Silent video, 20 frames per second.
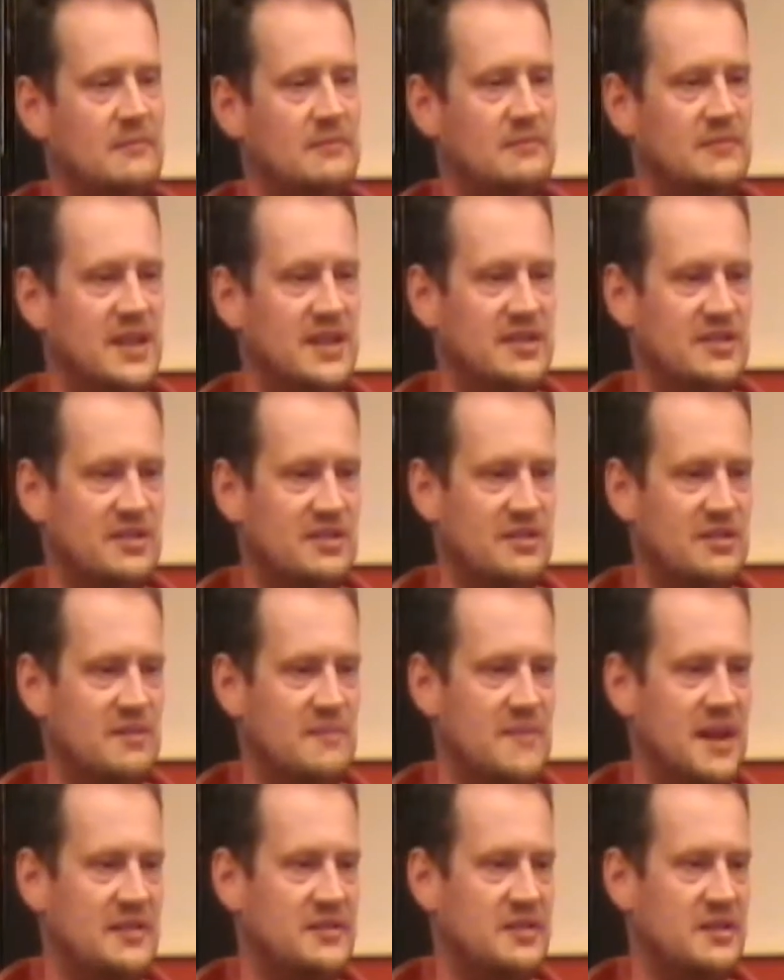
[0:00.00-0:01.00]
is another
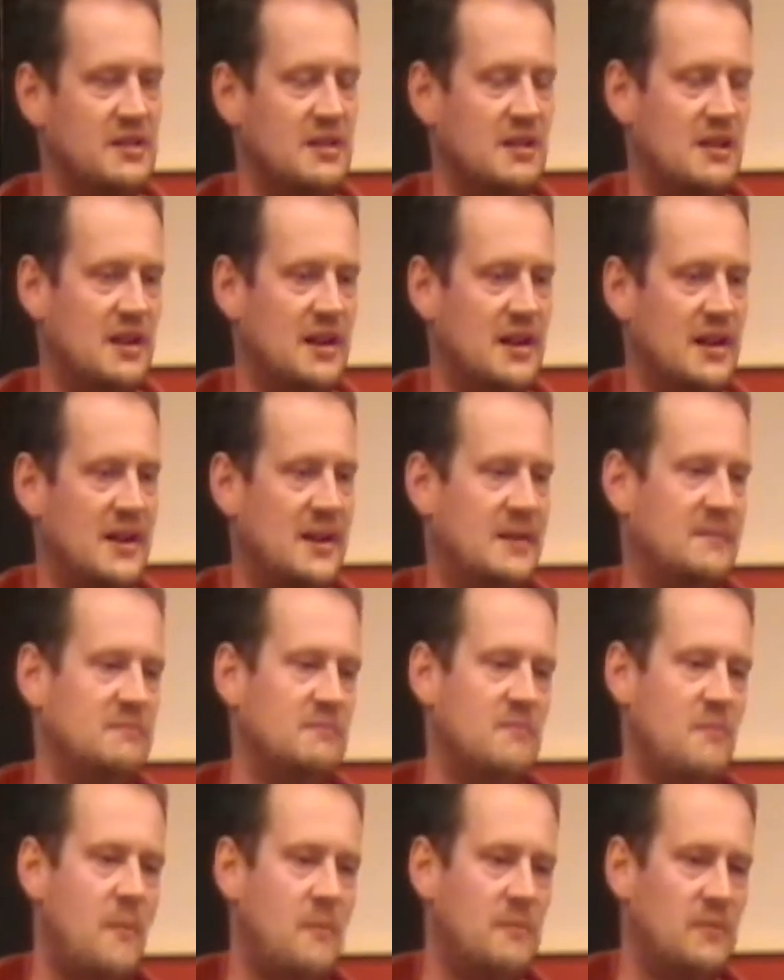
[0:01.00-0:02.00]
matter.
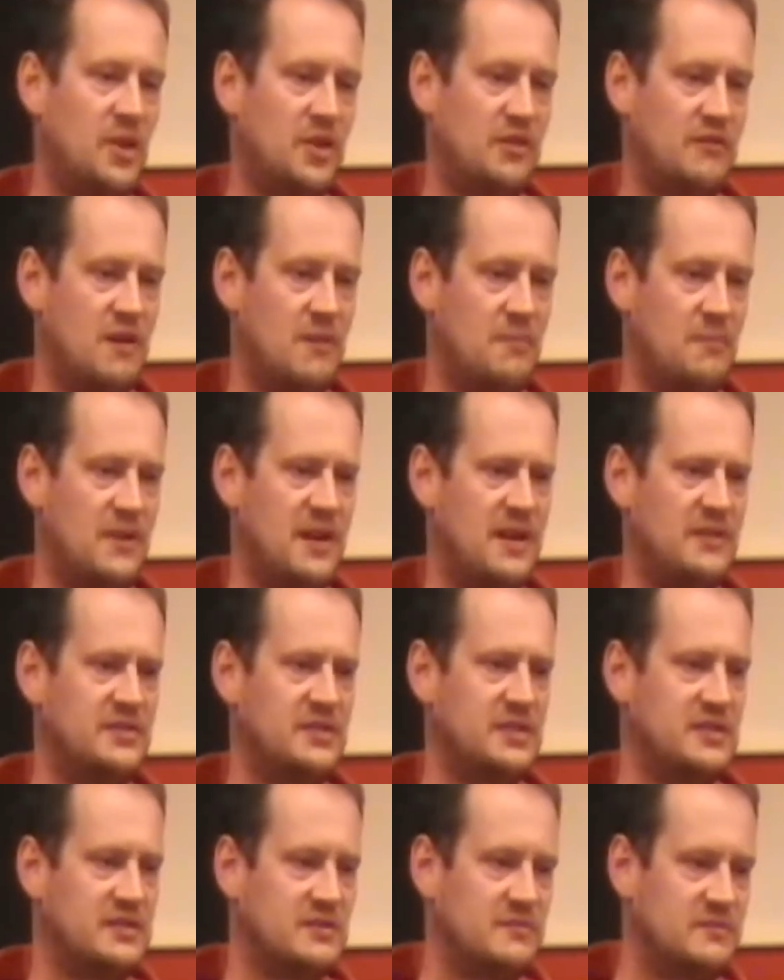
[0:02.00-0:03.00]
Other operating
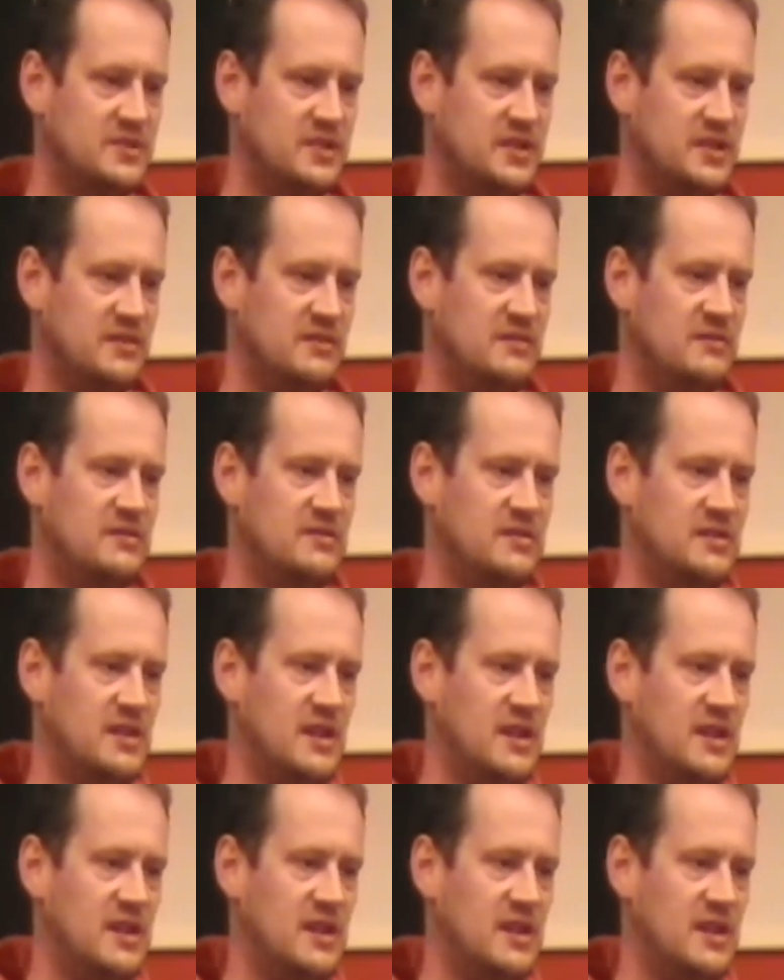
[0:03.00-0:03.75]
systems use